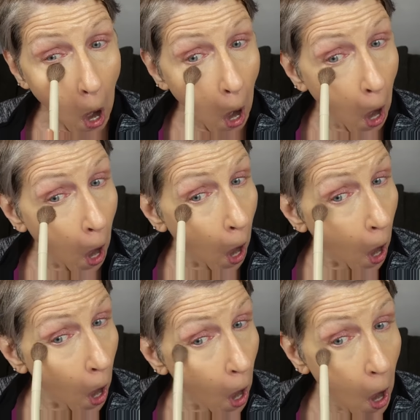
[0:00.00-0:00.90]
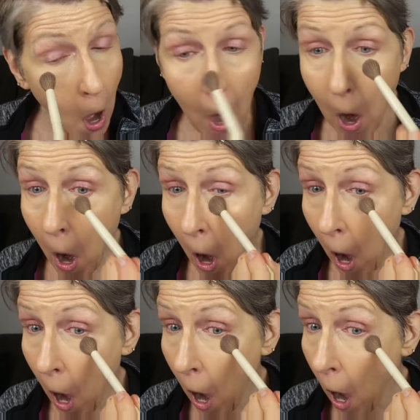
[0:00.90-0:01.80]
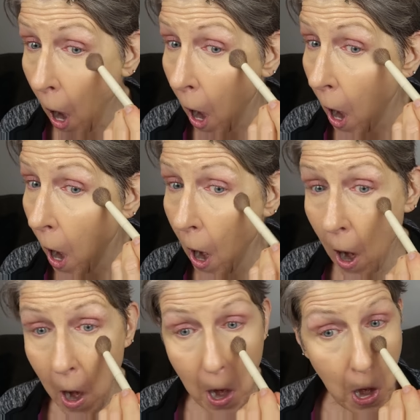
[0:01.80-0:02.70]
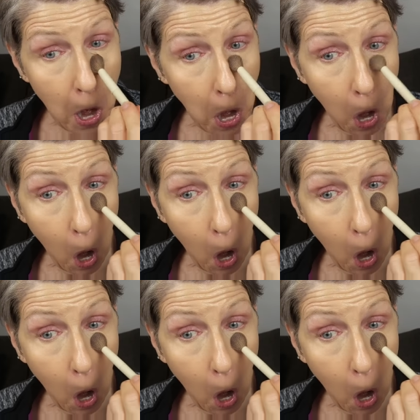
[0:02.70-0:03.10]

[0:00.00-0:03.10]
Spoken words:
(no one is talking)